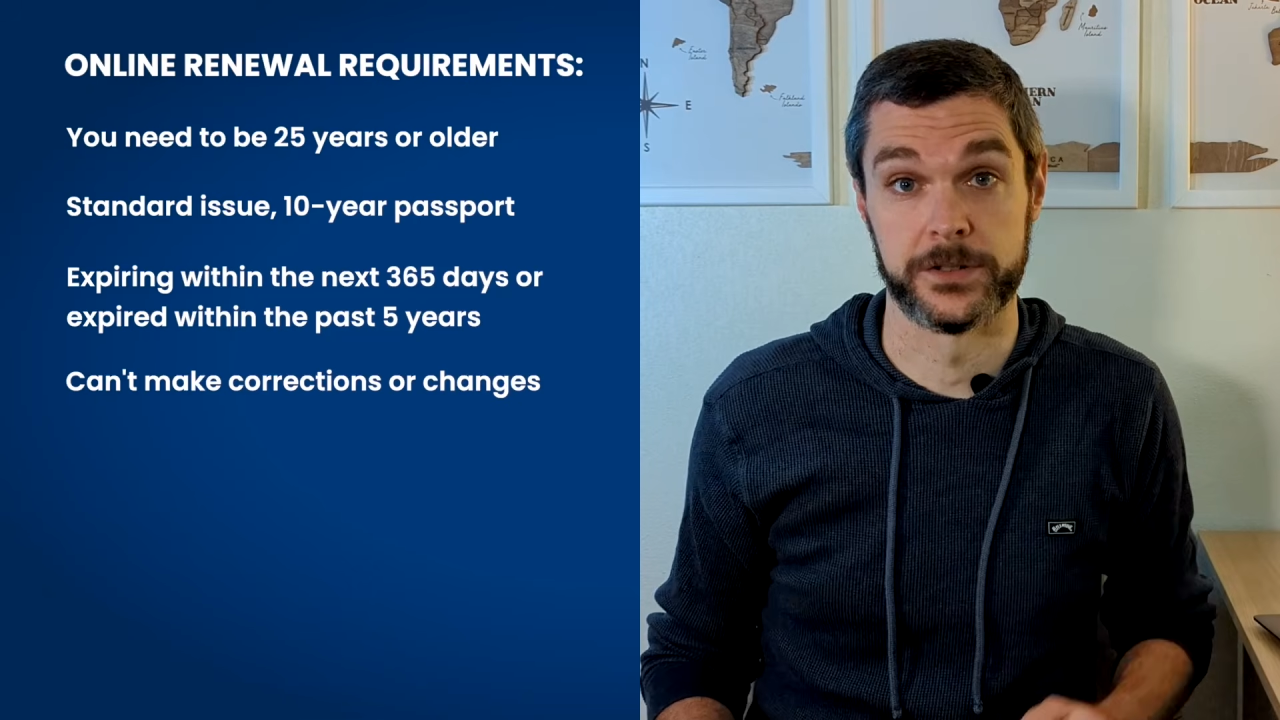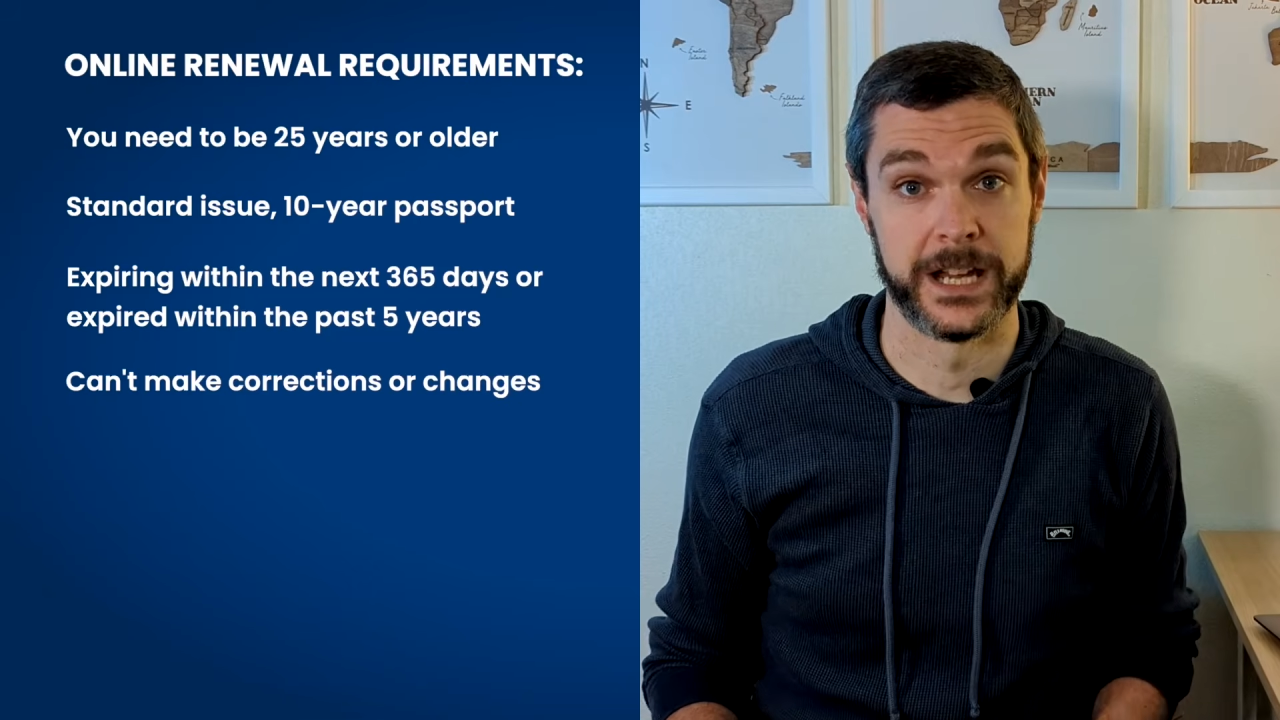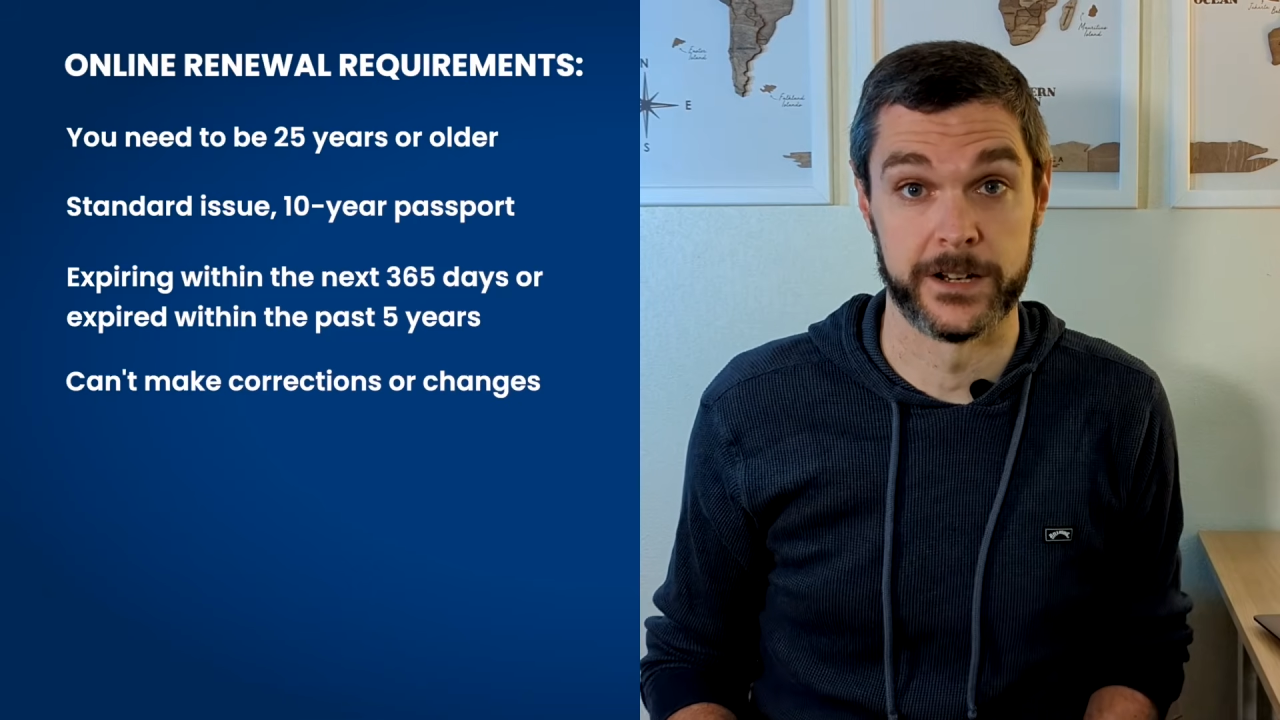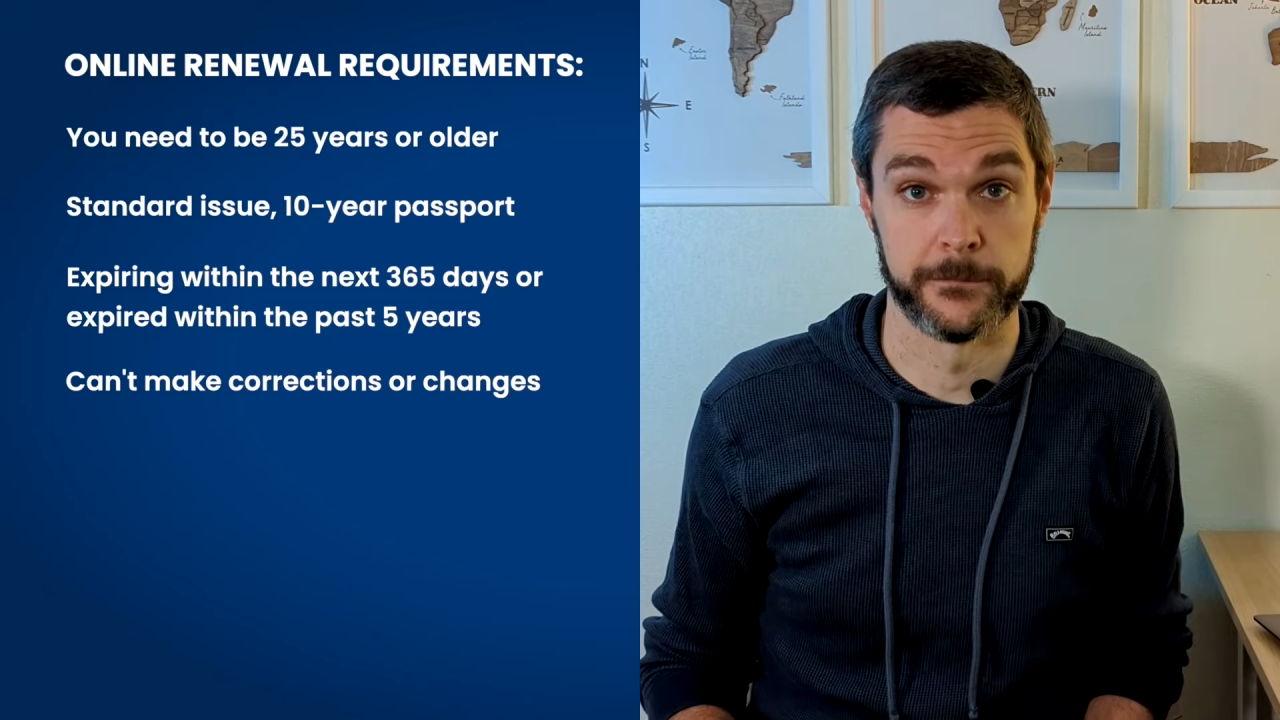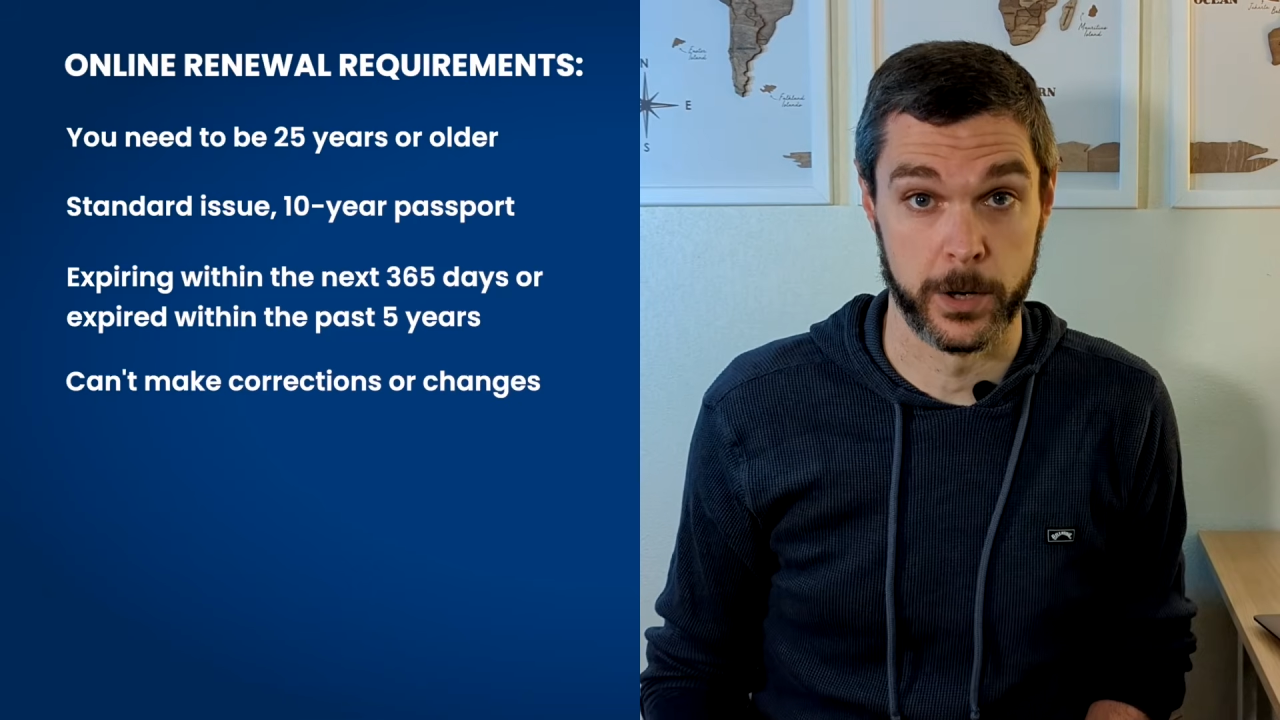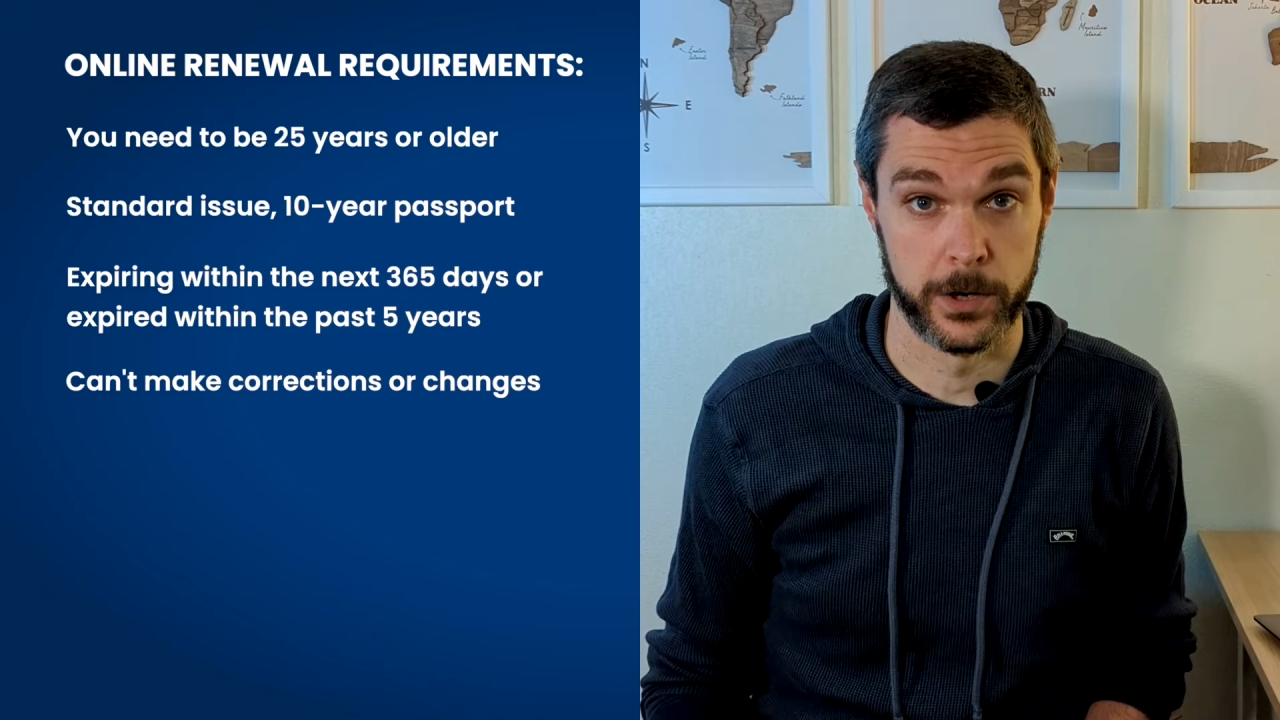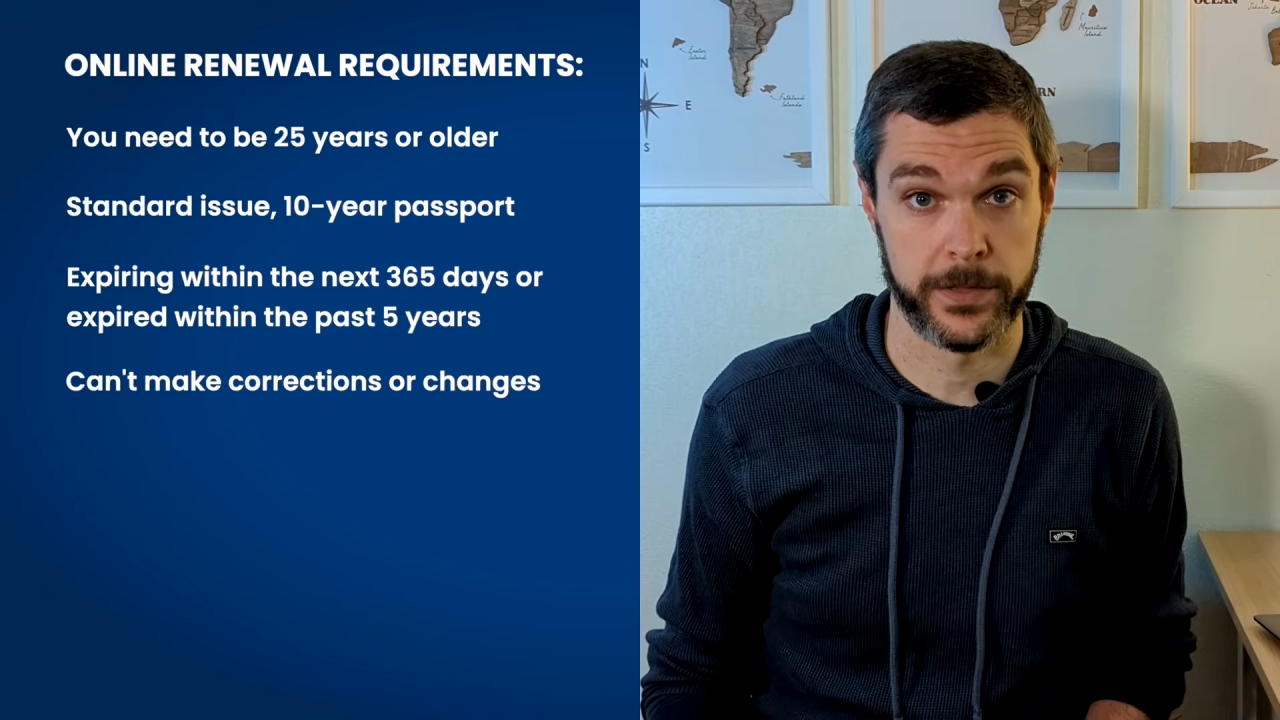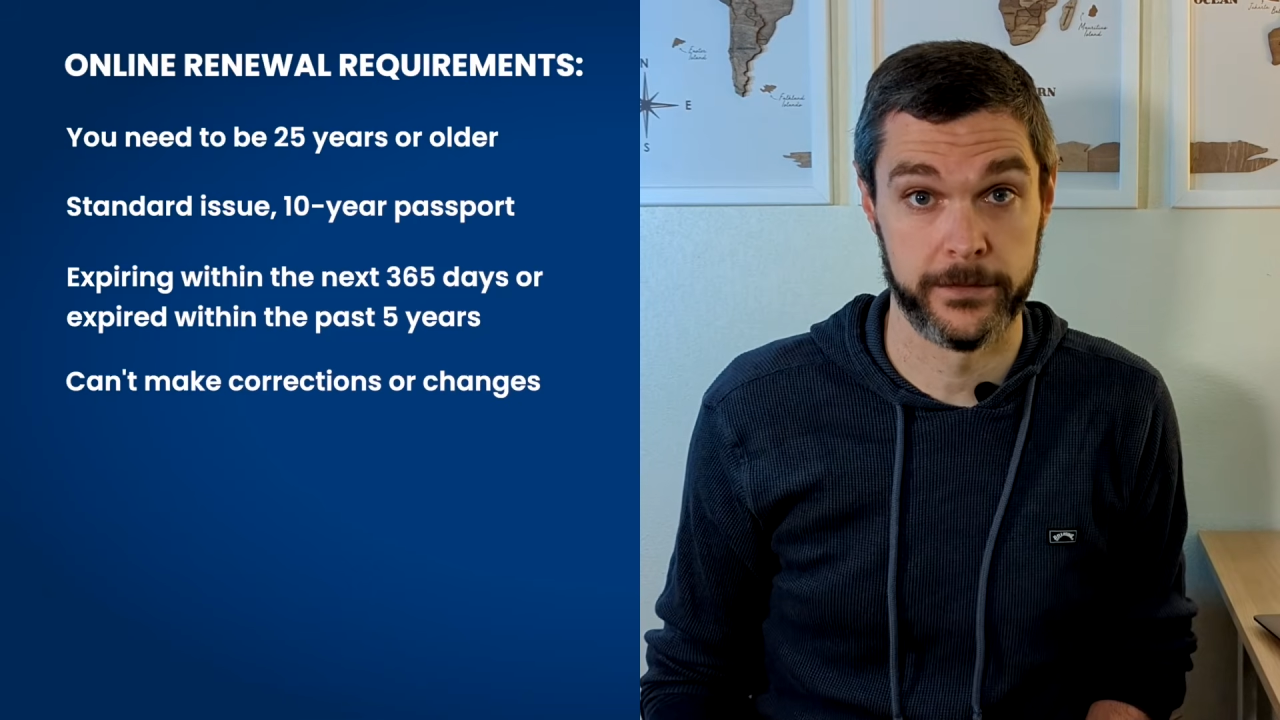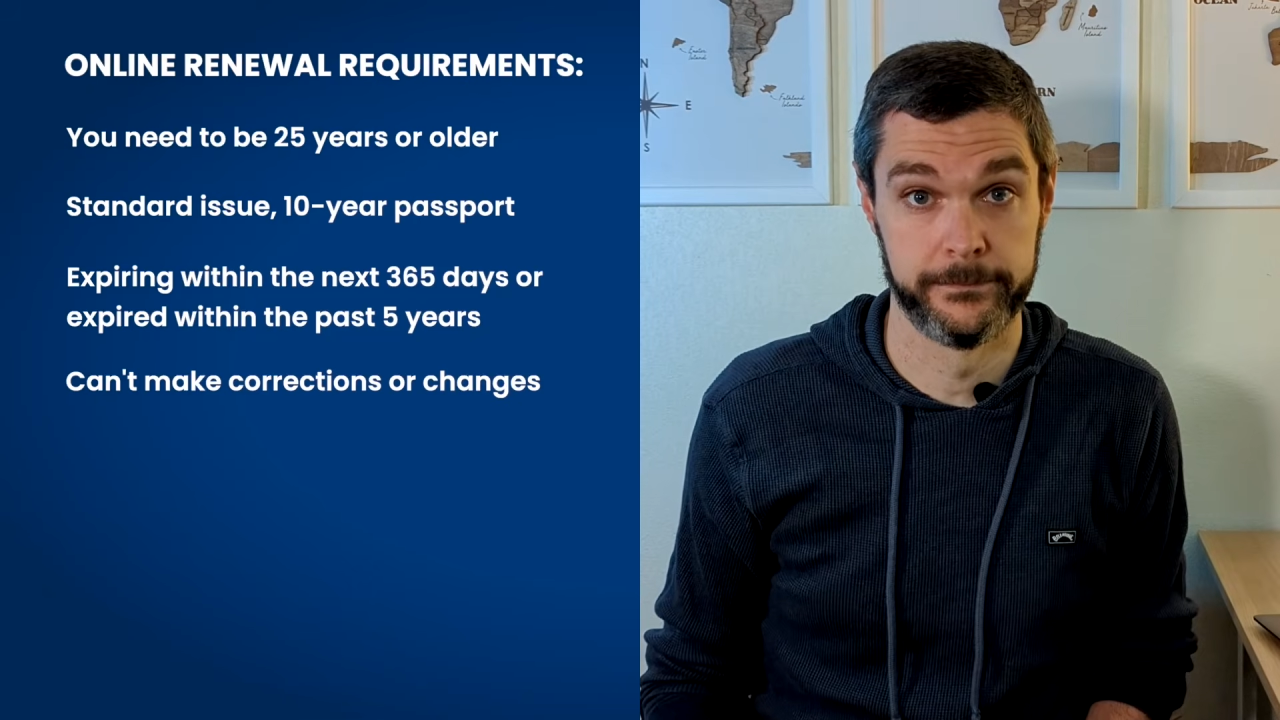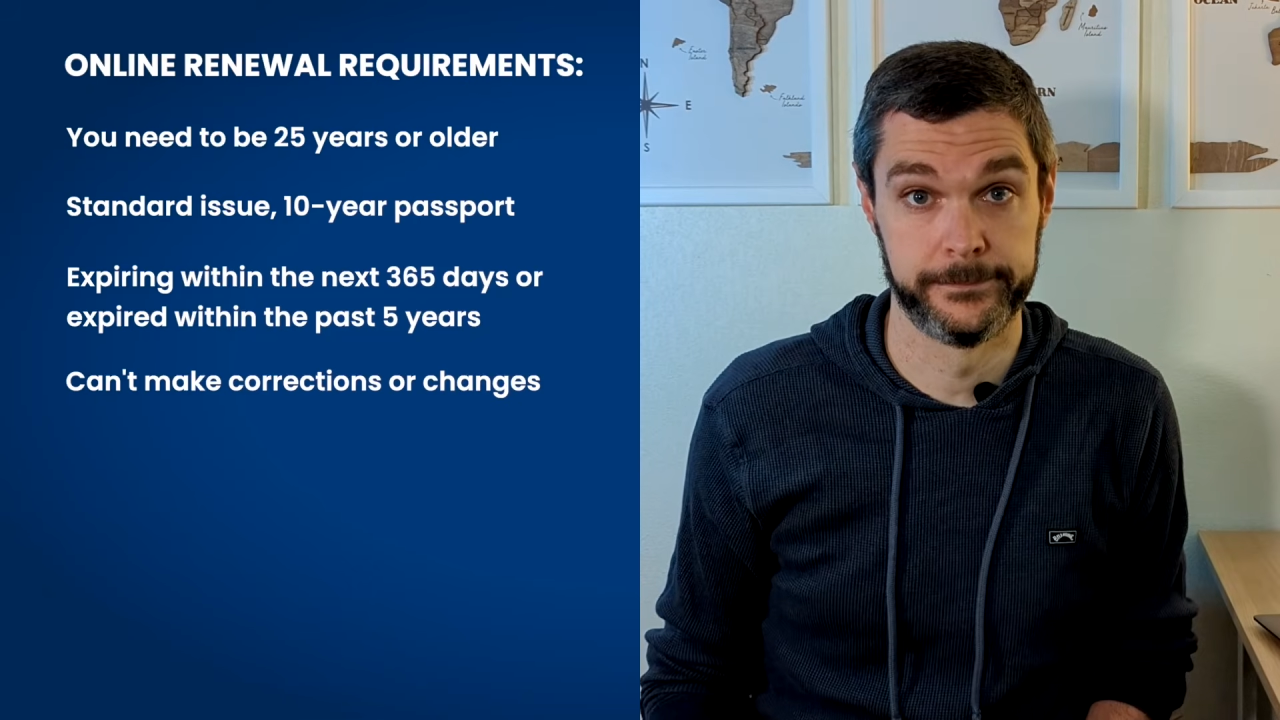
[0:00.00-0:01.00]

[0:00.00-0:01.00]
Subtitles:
date of birth.